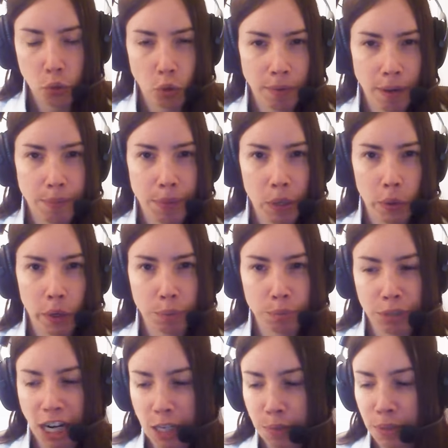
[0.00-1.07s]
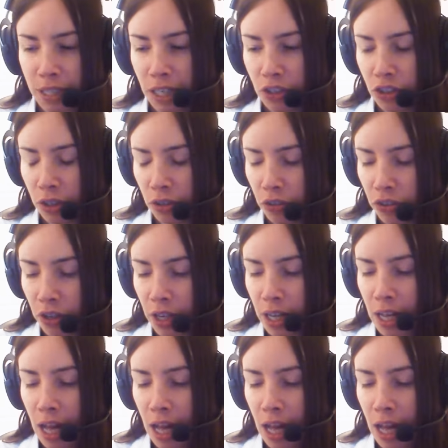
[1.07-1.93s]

or my Bitcoin price predictions.